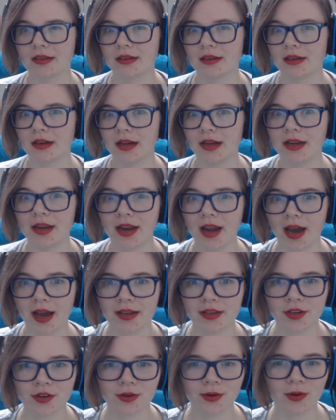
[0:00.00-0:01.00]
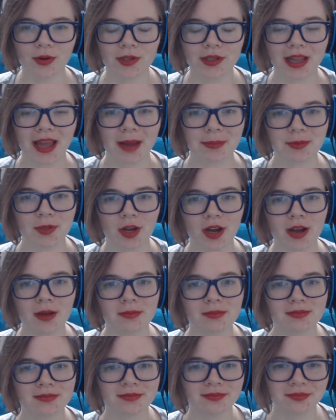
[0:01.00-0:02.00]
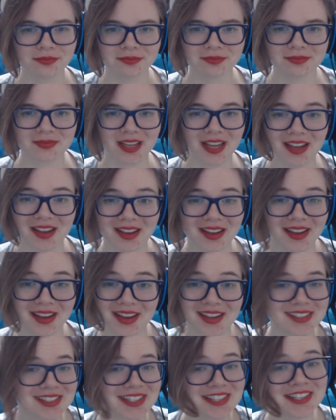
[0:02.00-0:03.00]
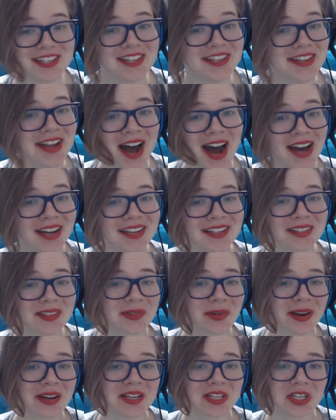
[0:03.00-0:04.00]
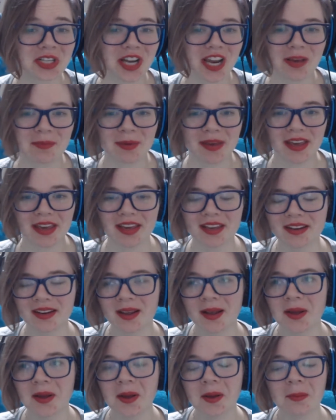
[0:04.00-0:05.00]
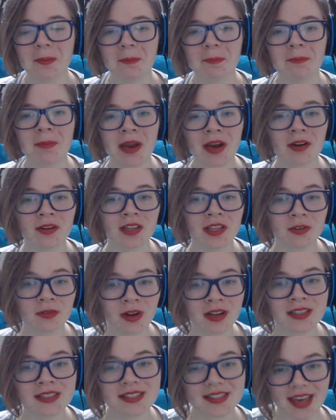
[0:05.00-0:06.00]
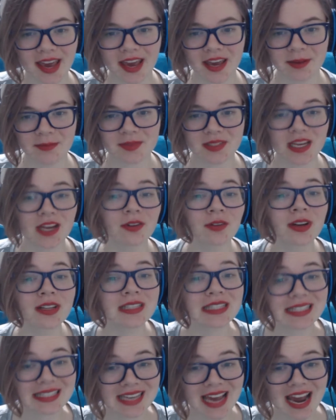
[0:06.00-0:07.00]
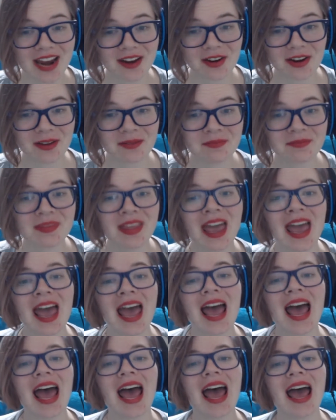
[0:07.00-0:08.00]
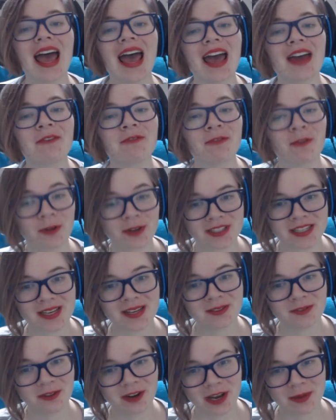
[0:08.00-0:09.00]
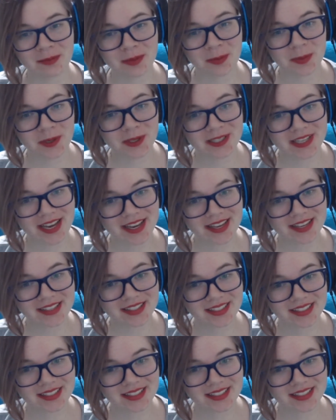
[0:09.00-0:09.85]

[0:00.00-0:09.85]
a nine-year-old laptop. It's not in great shape. It barely runs games. It runs Skyrim at fourteen frames per second.